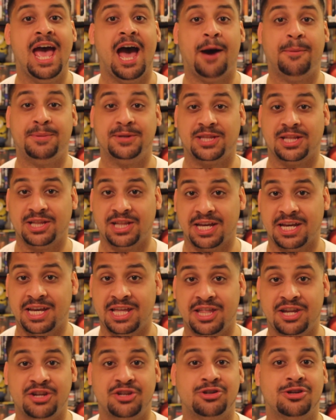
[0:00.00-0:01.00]
I'll put the
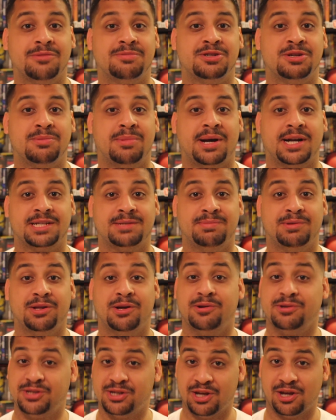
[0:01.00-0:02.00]
link in the description box
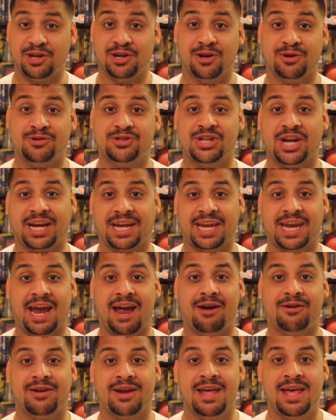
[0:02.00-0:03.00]
below so you can go check it
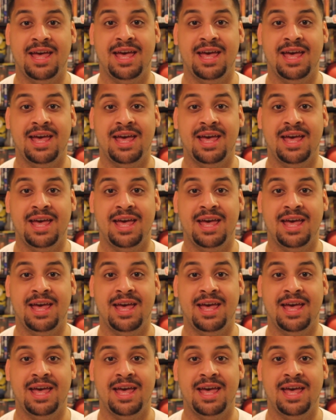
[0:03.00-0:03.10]
out.